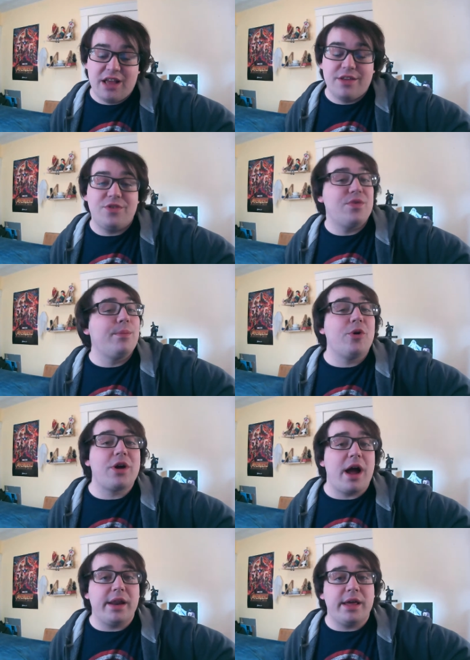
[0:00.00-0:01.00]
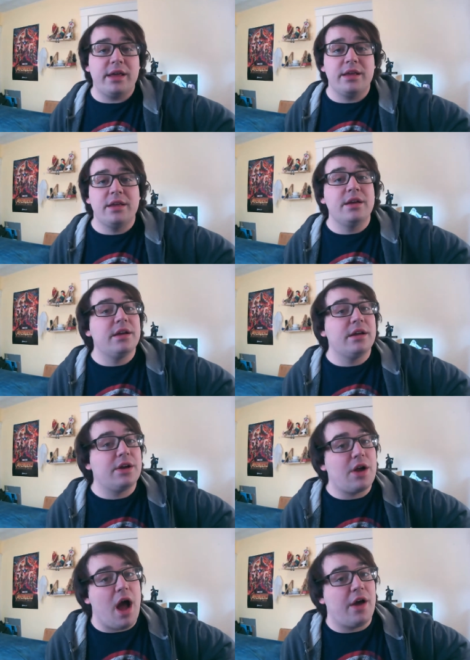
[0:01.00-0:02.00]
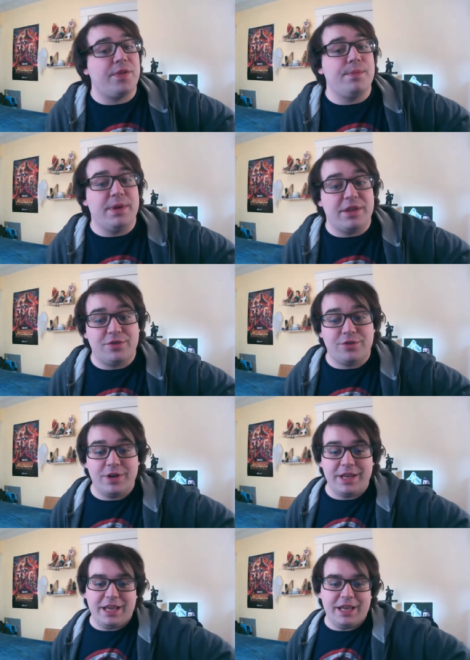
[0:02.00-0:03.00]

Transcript: So the Morgana Goth mystery